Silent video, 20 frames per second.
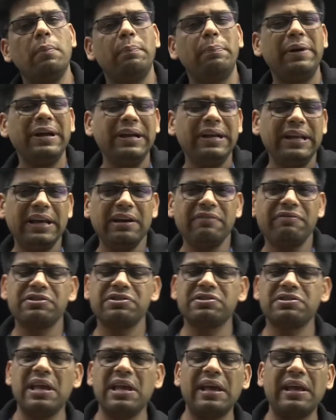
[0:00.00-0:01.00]
printf,
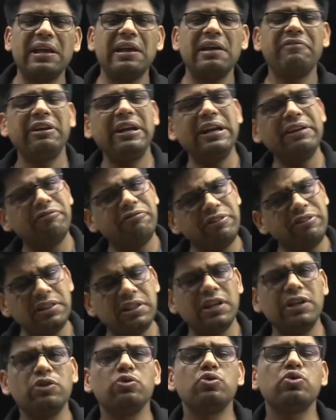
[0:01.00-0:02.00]
scanf, and
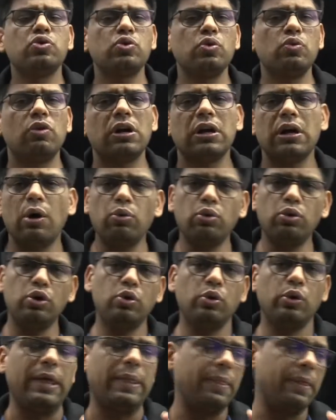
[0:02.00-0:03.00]
everything used to work out
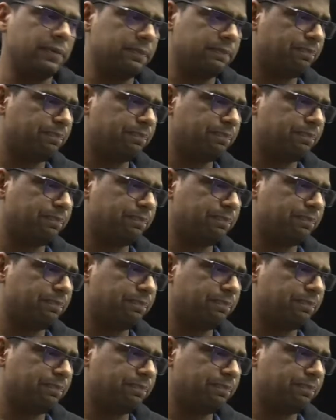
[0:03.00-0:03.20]
together.